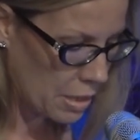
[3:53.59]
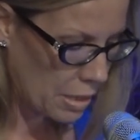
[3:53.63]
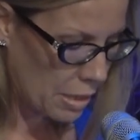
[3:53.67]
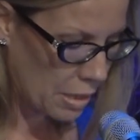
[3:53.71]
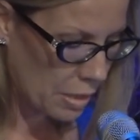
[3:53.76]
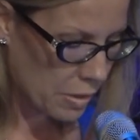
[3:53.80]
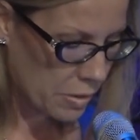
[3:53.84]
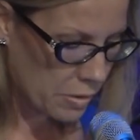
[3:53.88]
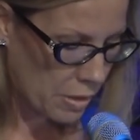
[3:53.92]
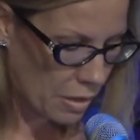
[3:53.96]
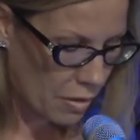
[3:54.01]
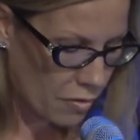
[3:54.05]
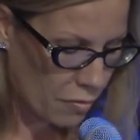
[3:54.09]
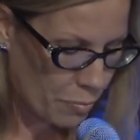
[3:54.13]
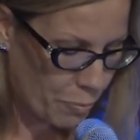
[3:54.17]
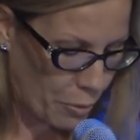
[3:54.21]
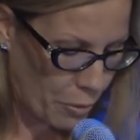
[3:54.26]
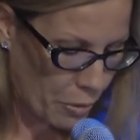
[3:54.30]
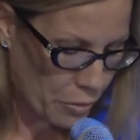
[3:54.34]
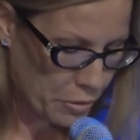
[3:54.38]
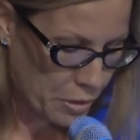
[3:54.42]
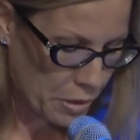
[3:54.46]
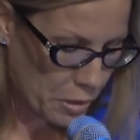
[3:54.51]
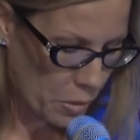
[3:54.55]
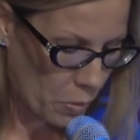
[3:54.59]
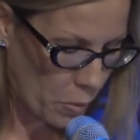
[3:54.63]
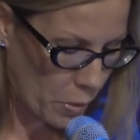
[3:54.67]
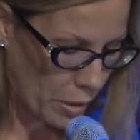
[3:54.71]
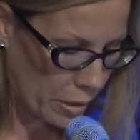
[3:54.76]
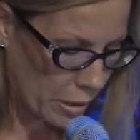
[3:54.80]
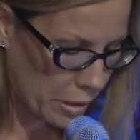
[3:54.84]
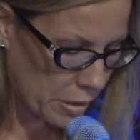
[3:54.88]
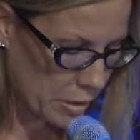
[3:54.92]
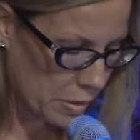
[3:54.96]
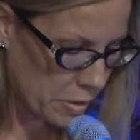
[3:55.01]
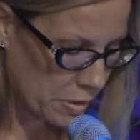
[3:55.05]
Instead of birthing a
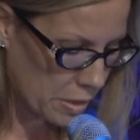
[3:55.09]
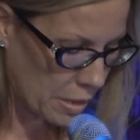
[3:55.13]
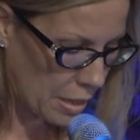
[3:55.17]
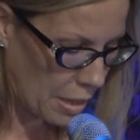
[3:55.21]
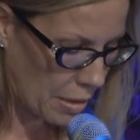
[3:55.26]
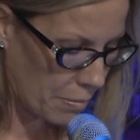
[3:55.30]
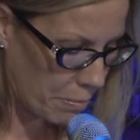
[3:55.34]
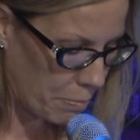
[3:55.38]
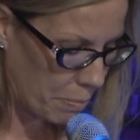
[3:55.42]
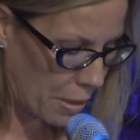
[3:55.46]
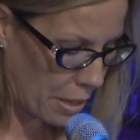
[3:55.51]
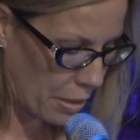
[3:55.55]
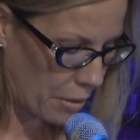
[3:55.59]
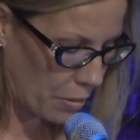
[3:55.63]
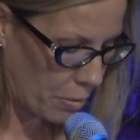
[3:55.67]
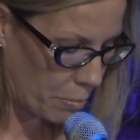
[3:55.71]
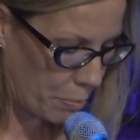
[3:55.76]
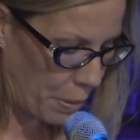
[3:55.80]
willingness to get better,